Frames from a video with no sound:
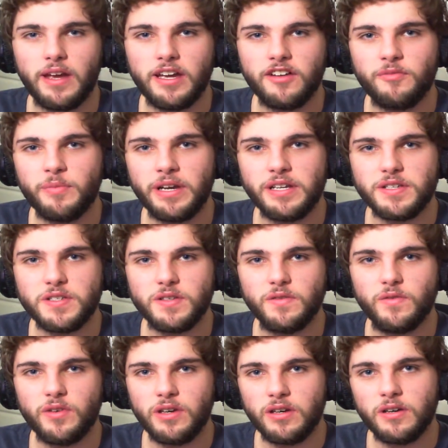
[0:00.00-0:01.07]
I've made a
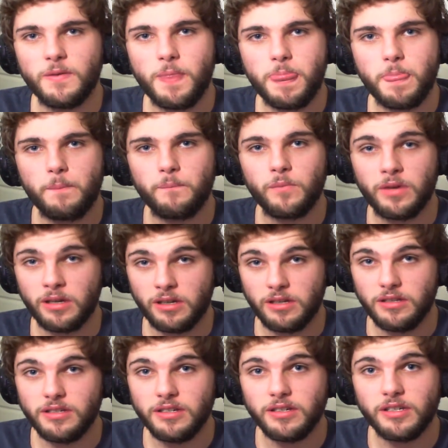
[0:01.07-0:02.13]
severe and
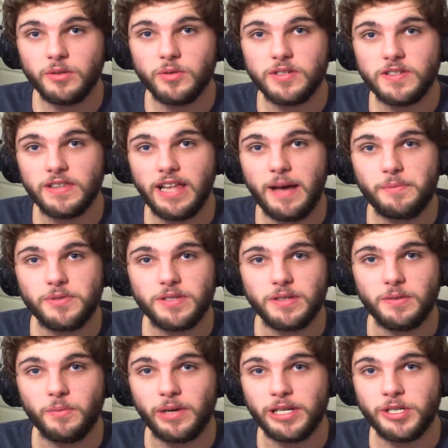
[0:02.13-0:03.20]
continuous lapse
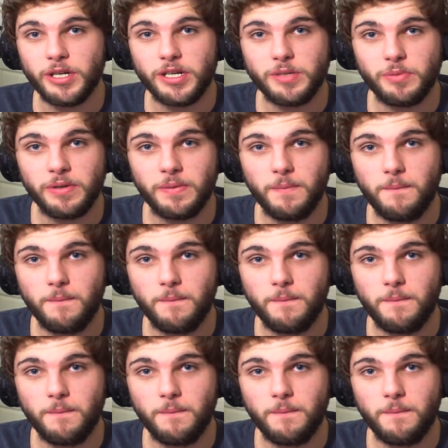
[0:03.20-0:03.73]
in my judgment.